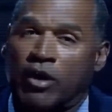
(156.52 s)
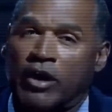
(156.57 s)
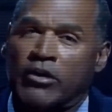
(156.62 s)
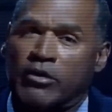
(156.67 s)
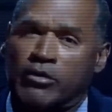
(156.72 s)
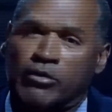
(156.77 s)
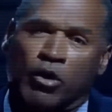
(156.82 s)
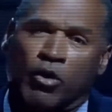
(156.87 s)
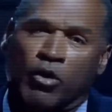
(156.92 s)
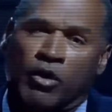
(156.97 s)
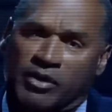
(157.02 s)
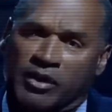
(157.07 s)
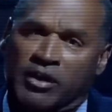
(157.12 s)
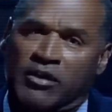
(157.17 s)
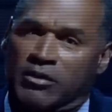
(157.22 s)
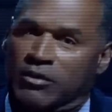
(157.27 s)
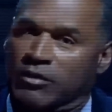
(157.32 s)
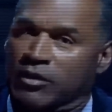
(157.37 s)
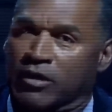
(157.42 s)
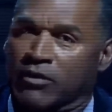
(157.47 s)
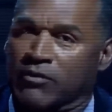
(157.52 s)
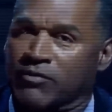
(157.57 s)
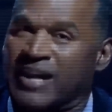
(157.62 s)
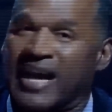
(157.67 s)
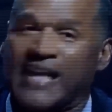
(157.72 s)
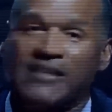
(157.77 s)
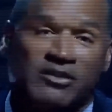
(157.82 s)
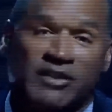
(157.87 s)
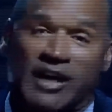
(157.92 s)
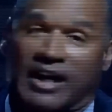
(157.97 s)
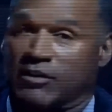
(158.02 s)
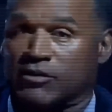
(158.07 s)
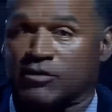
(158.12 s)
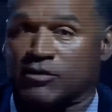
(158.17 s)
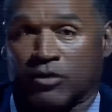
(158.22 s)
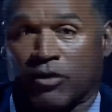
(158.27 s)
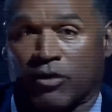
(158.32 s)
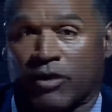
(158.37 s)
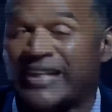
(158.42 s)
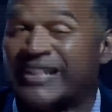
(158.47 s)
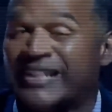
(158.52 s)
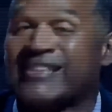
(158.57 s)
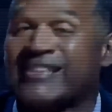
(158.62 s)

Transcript: and purpose in athletics, particularly